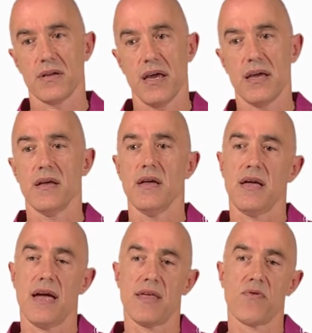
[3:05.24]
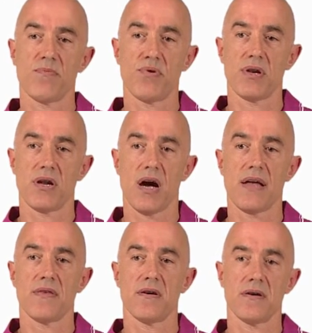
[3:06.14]
okay? And then we put it
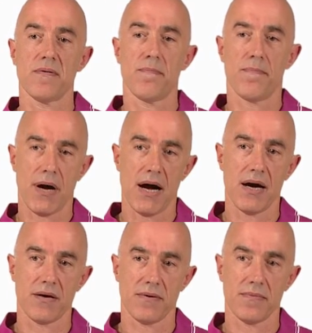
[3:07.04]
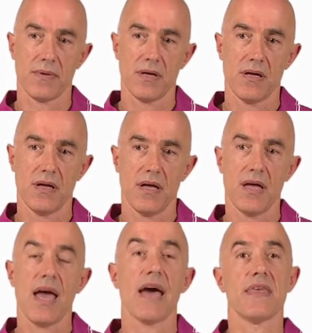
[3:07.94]
on the bottom.
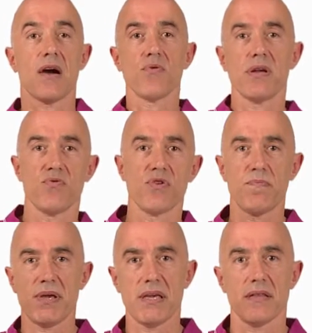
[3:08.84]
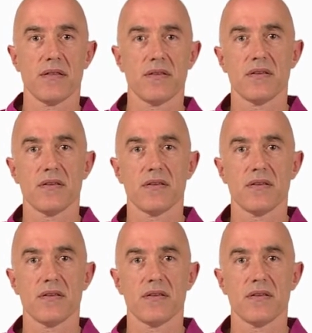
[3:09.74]
And then we repeat.